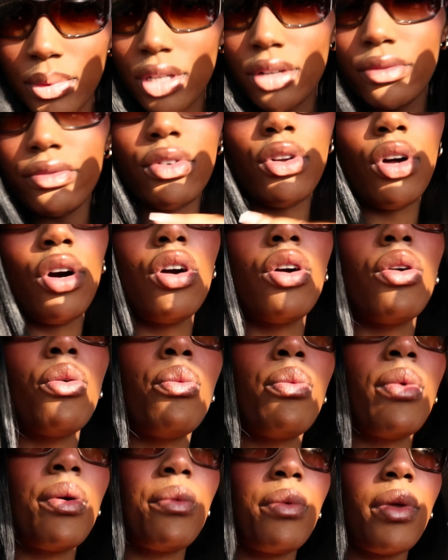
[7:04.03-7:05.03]
I'm gonna vlog
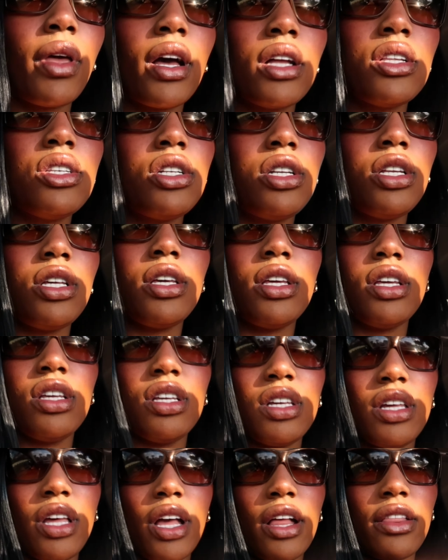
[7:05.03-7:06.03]
when we actually
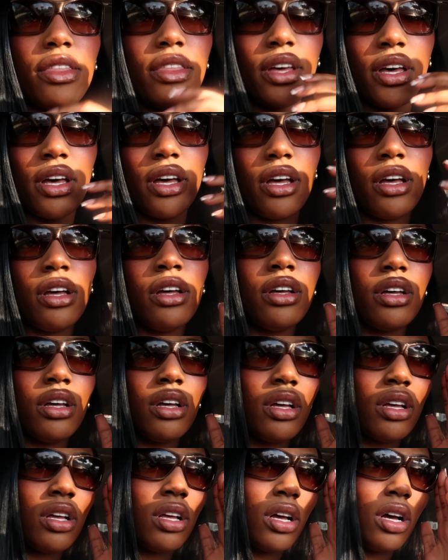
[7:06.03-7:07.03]
get there.
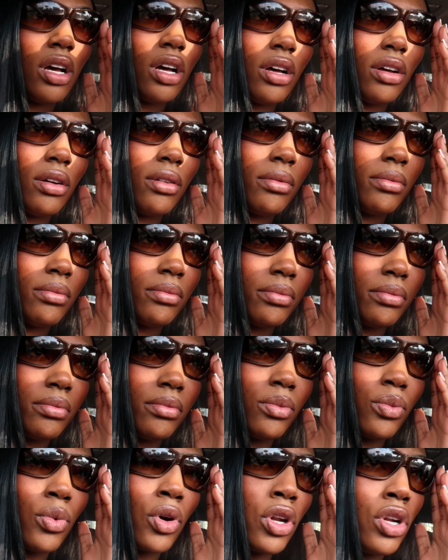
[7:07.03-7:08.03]

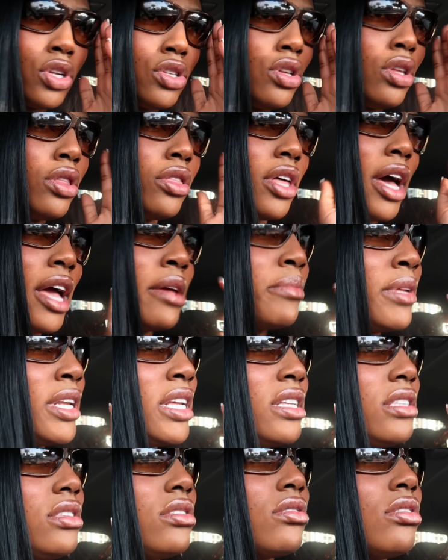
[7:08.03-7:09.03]
Um, we're gonna do 30
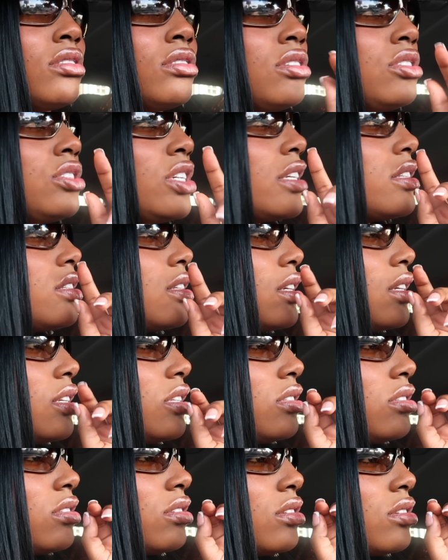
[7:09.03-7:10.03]
minutes on the jet
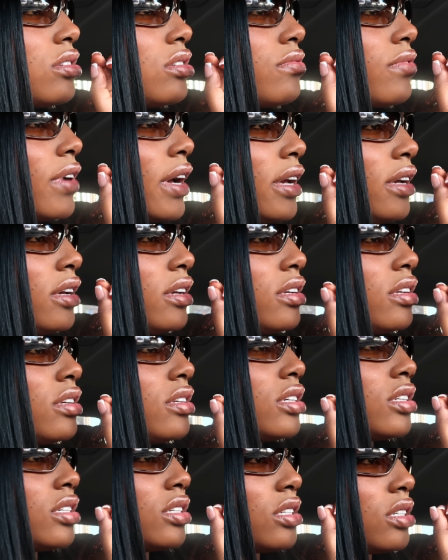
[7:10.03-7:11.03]
skis,
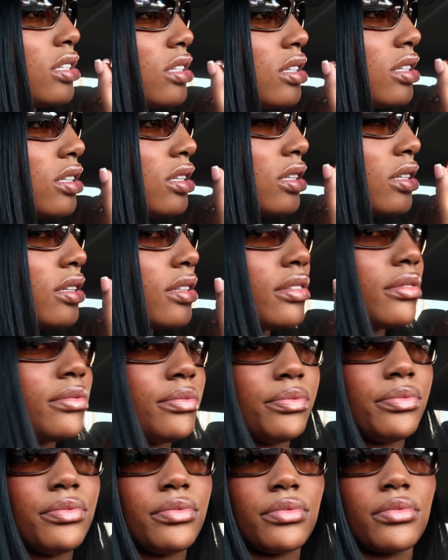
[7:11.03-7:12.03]
right? Yeah, 30
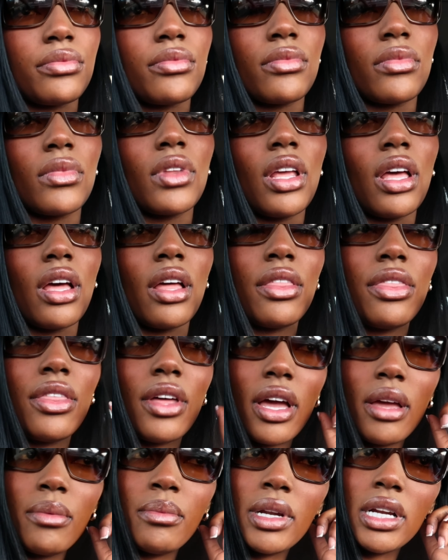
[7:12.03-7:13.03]
minutes. Yeah,
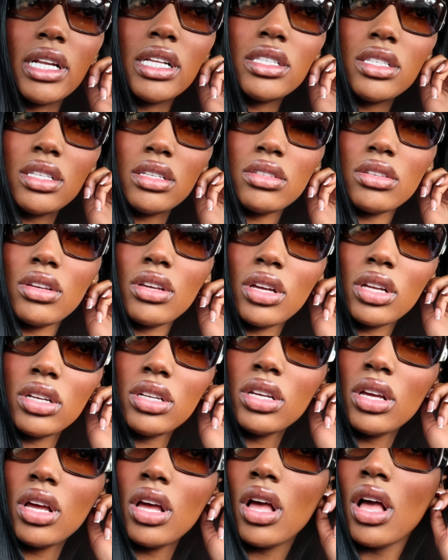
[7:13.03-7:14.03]
30 minutes is good.
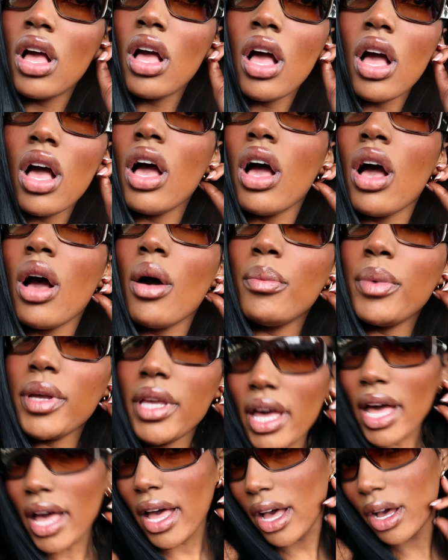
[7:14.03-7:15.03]
But
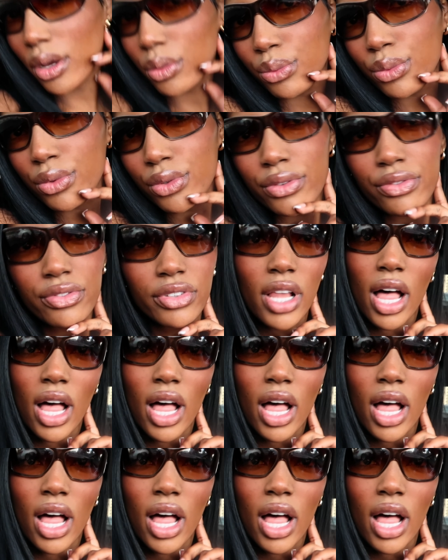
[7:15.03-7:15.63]
yeah